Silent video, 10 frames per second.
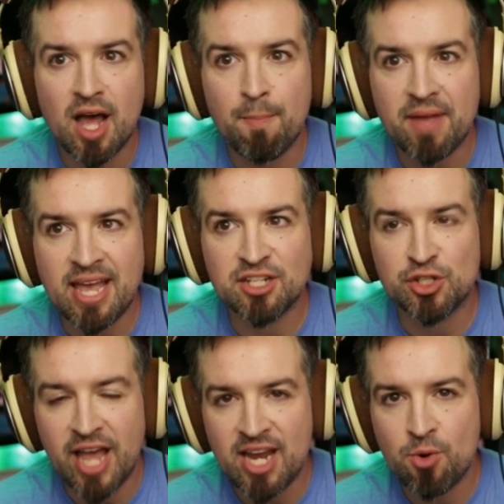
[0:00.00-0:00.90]
up in
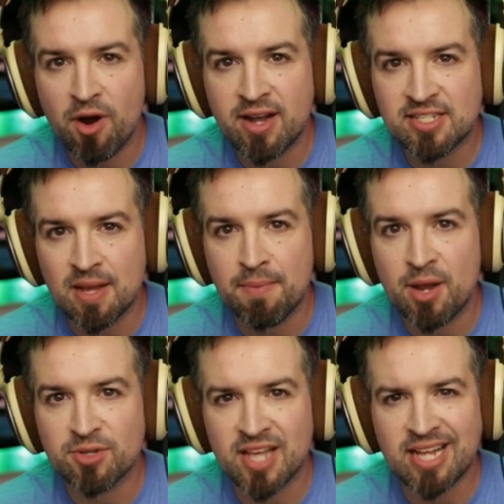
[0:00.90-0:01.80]
January.
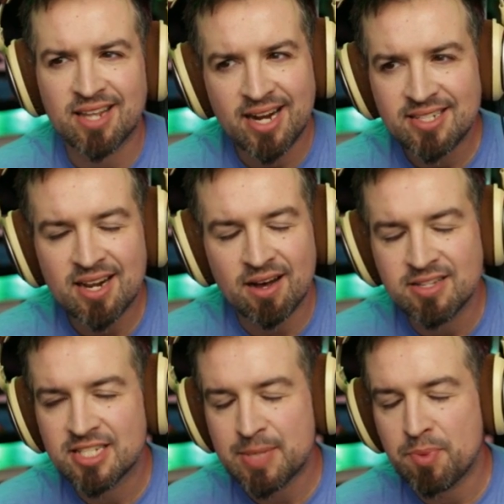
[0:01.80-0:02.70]
Somebody was like, "Did I just get an
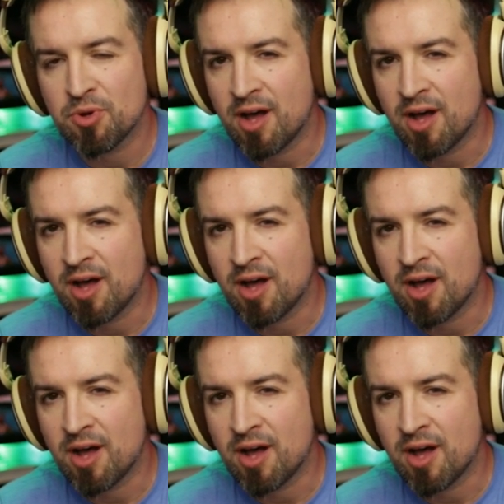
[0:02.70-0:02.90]
unskippable